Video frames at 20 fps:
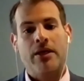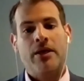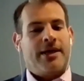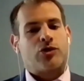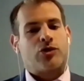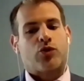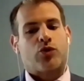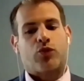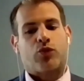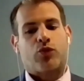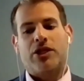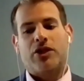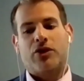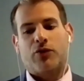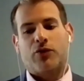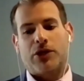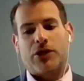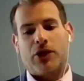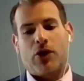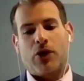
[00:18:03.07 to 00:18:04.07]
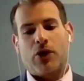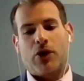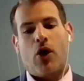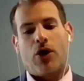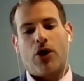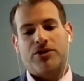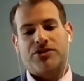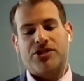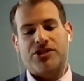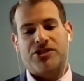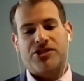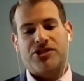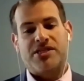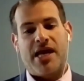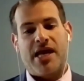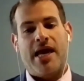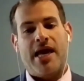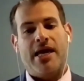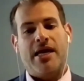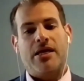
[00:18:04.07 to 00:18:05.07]
It's really, really hard to
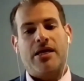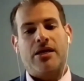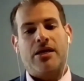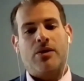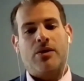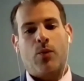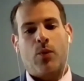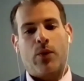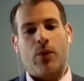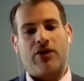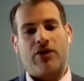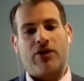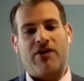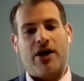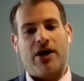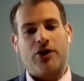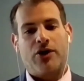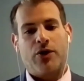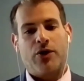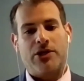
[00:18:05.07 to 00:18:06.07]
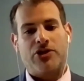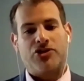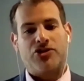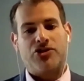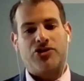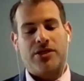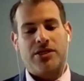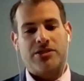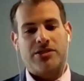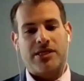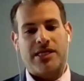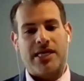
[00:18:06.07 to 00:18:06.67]
say where valuation is.